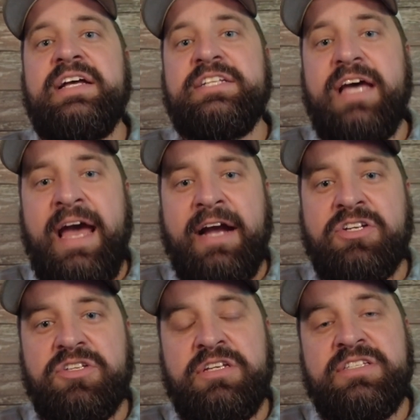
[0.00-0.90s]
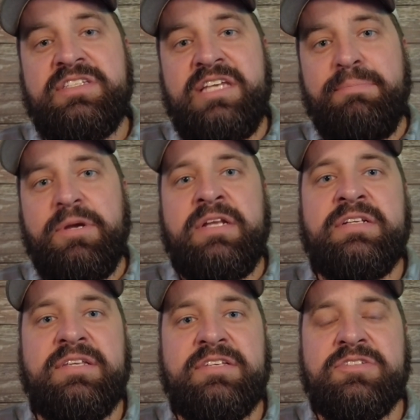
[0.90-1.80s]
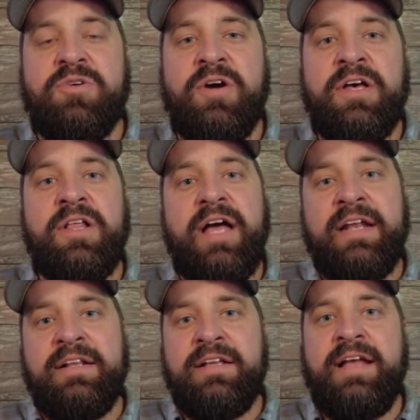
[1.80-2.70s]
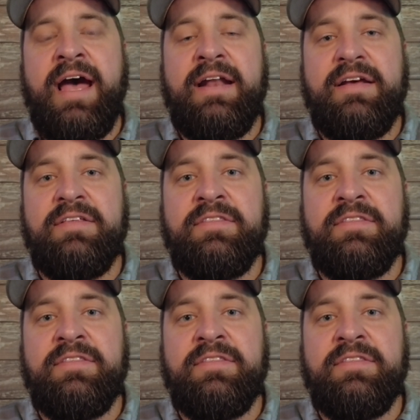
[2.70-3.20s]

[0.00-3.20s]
to actually seep into the soil and get